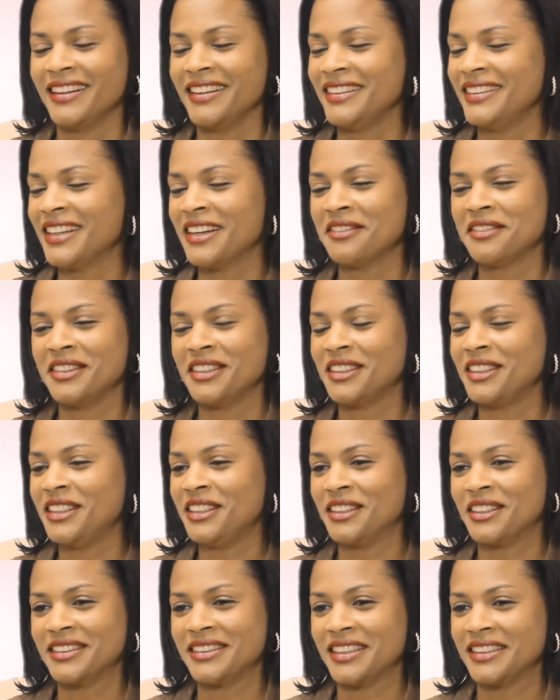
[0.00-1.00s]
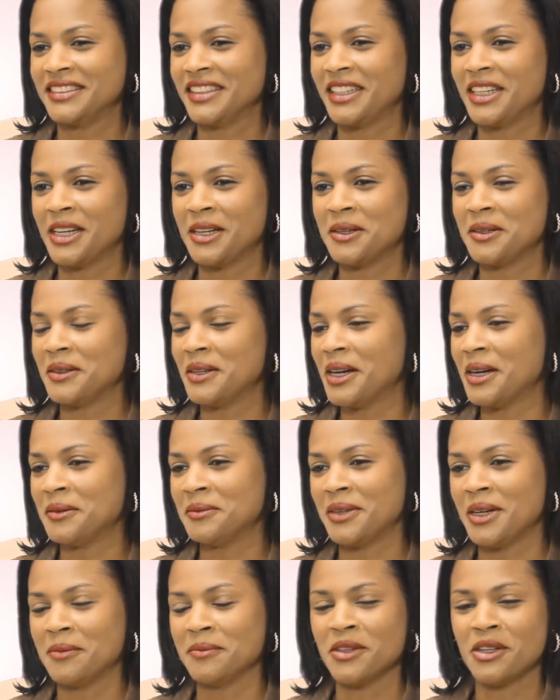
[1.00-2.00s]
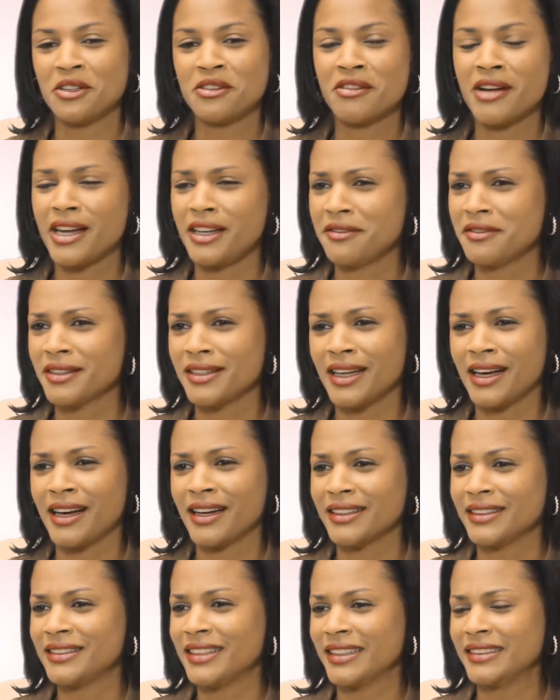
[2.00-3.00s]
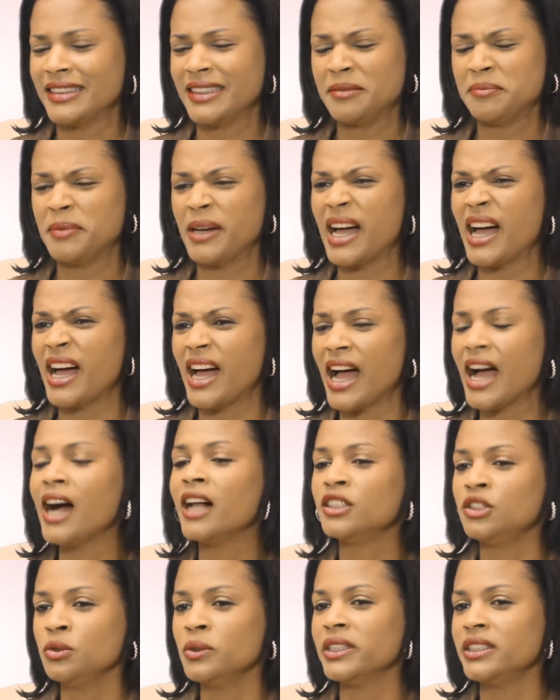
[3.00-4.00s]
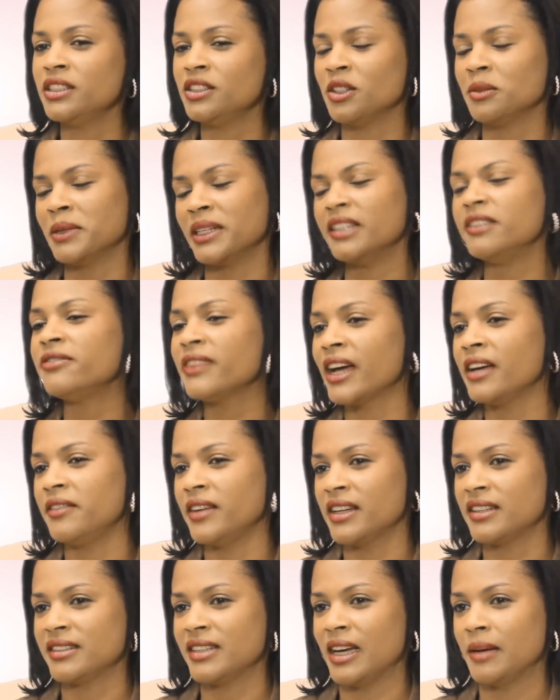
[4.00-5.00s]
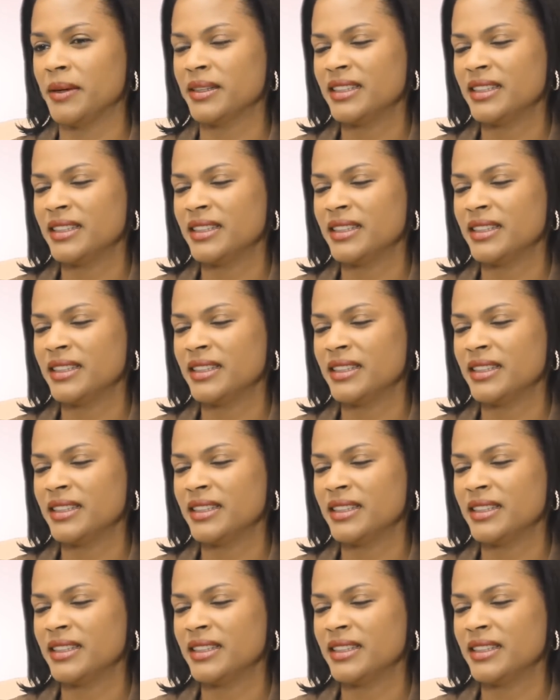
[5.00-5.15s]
definitely not. I said, I'm not ready for that. I said, I'll do it, but in 5 years' time.